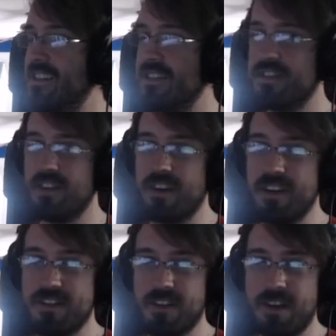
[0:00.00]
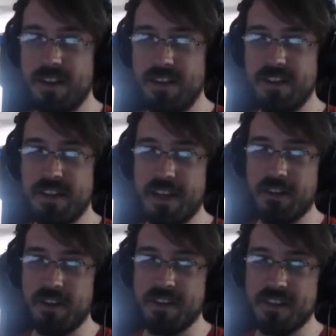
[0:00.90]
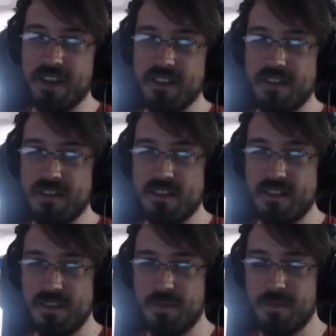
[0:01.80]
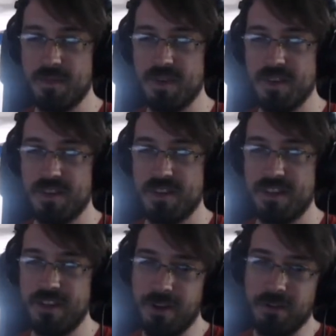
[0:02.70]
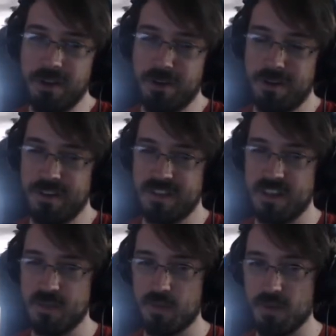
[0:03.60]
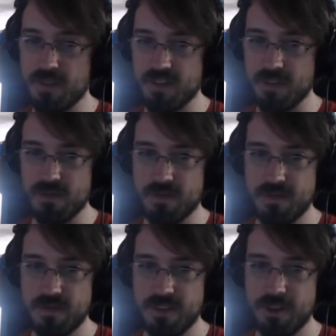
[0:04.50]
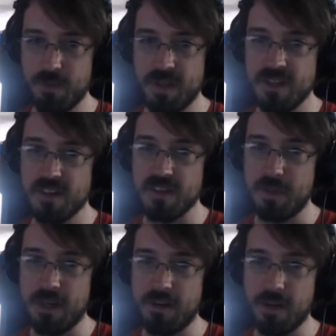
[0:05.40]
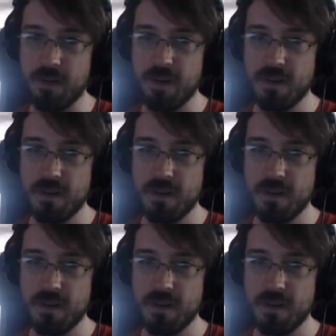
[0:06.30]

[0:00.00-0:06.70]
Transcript: Sorry I let you down, RCS. But, you know, you're in the cesspool, so your opinion doesn't matter anyway.